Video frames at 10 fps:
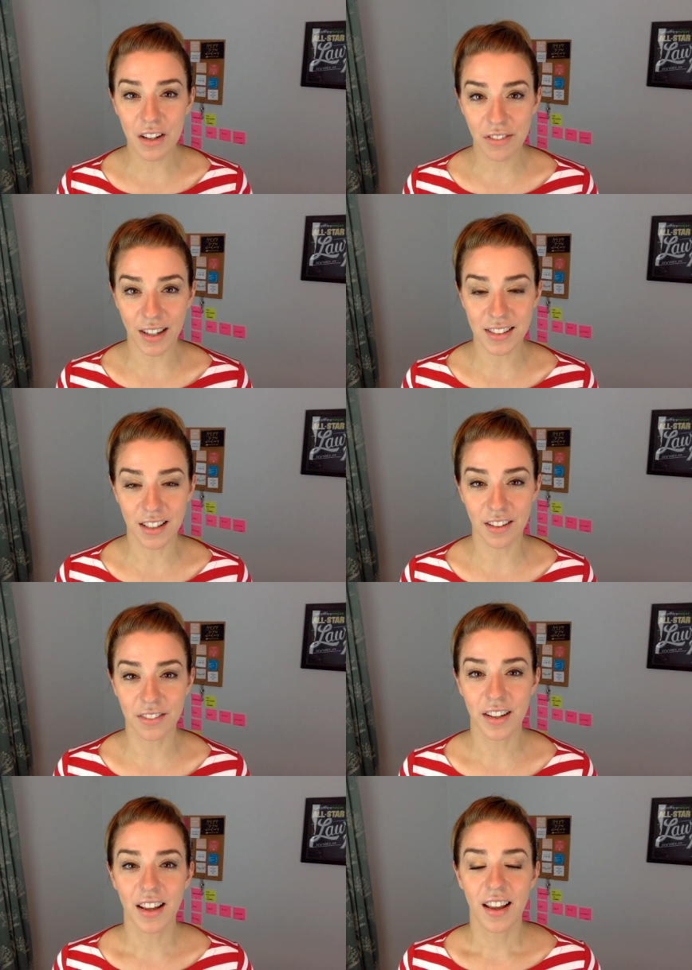
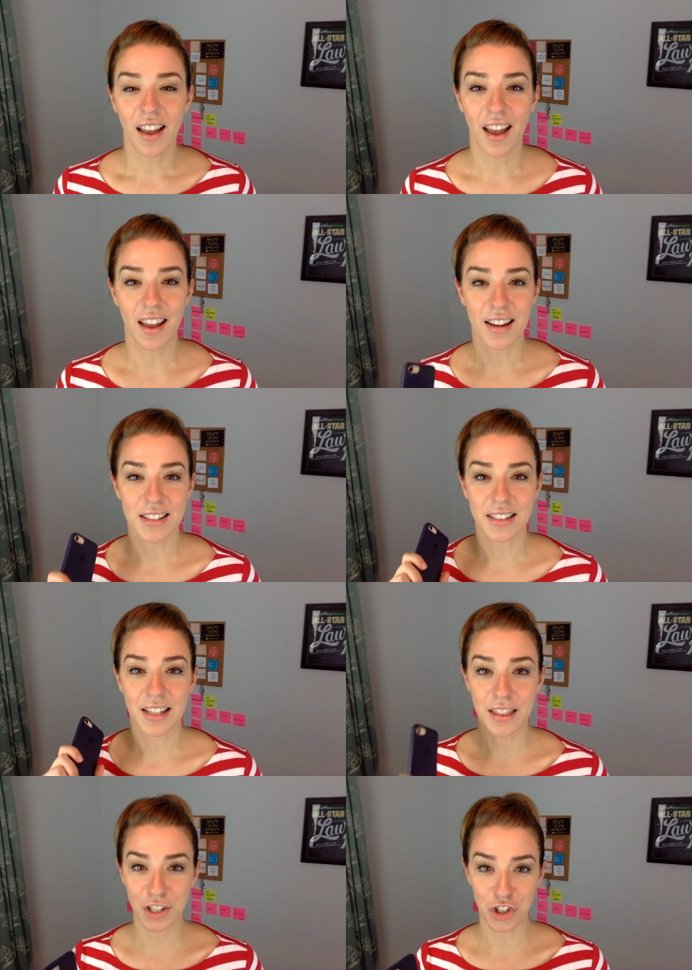effective and
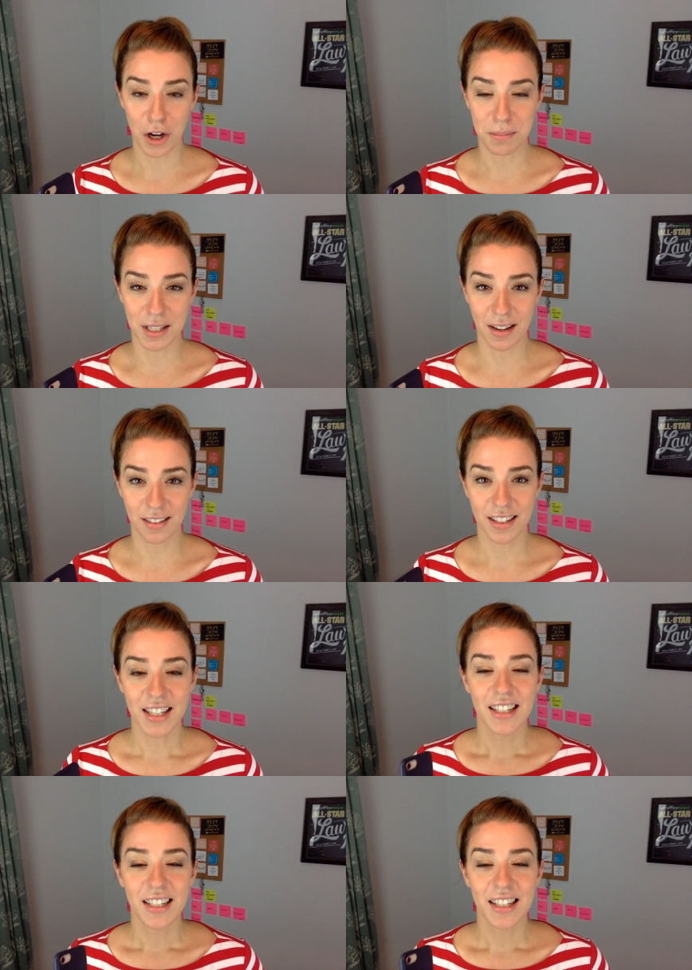get the job done.